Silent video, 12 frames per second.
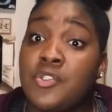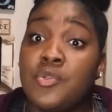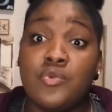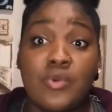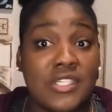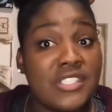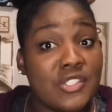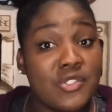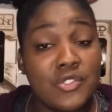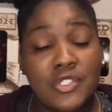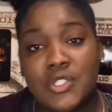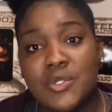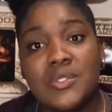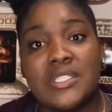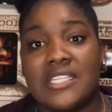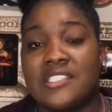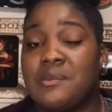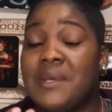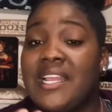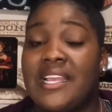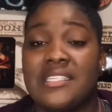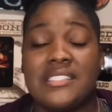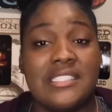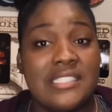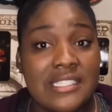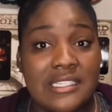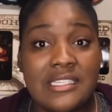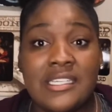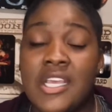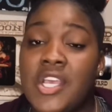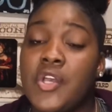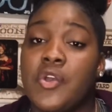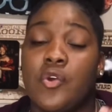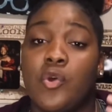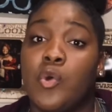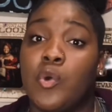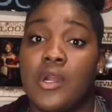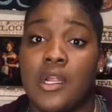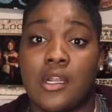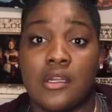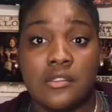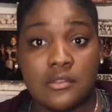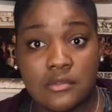worst things you can do is like if somebody STD or,